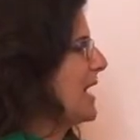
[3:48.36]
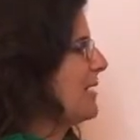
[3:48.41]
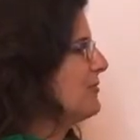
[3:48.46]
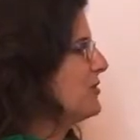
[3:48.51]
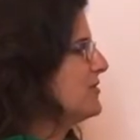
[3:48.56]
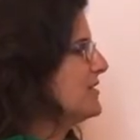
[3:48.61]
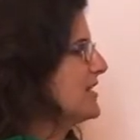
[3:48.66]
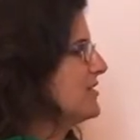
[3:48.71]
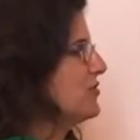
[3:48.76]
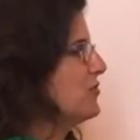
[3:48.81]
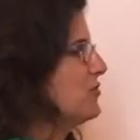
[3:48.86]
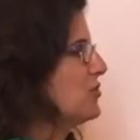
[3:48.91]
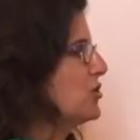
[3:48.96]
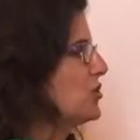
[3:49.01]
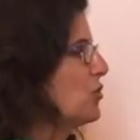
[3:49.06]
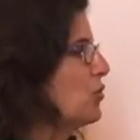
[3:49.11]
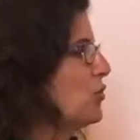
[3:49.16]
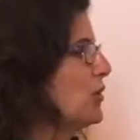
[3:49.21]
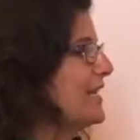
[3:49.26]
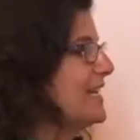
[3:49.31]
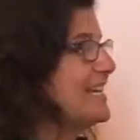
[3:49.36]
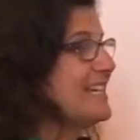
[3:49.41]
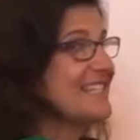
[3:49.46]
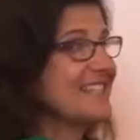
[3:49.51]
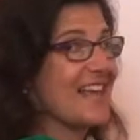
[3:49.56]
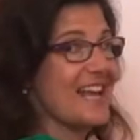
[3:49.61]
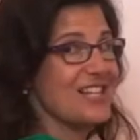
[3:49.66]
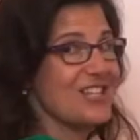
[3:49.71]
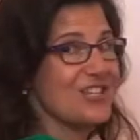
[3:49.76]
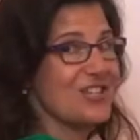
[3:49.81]
abdominals as you
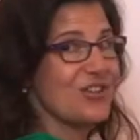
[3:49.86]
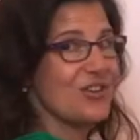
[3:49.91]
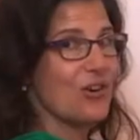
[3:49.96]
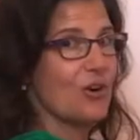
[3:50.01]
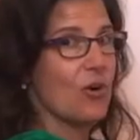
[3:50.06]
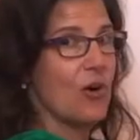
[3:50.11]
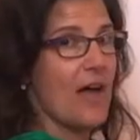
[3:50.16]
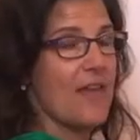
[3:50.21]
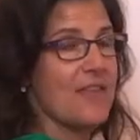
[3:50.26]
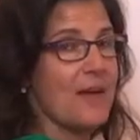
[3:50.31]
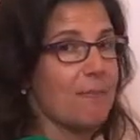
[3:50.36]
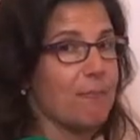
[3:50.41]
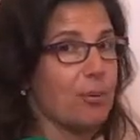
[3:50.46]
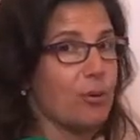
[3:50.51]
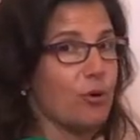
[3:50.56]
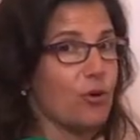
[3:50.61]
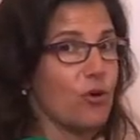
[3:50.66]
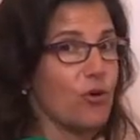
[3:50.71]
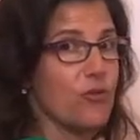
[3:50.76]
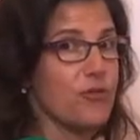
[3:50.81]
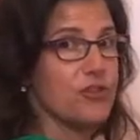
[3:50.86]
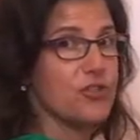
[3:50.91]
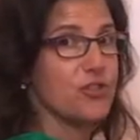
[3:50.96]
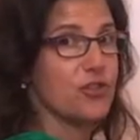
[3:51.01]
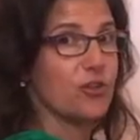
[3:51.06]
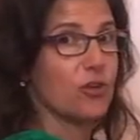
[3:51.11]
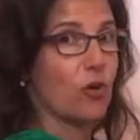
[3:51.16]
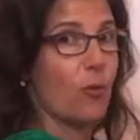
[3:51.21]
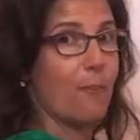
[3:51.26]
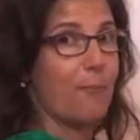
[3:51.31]
squeeze that circle, and then pull the
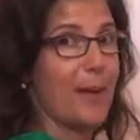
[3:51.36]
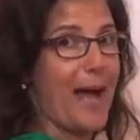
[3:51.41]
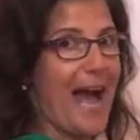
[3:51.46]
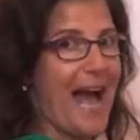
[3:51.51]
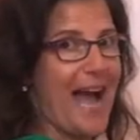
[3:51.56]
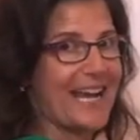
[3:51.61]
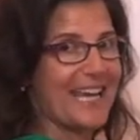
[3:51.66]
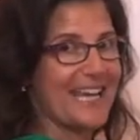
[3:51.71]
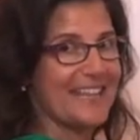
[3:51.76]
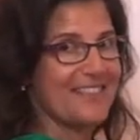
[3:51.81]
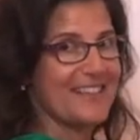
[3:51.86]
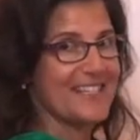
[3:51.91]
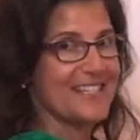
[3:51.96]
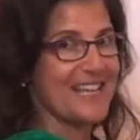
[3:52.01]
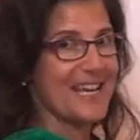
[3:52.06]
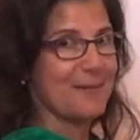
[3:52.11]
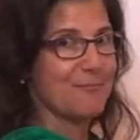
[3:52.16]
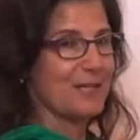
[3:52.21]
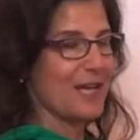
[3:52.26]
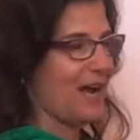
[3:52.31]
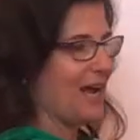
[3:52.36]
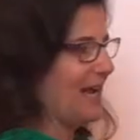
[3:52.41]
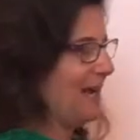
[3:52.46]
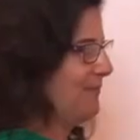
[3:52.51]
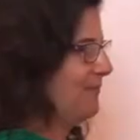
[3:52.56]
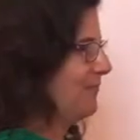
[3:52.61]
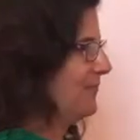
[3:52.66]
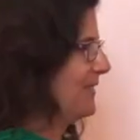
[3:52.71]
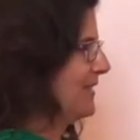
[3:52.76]
circle back at the same time.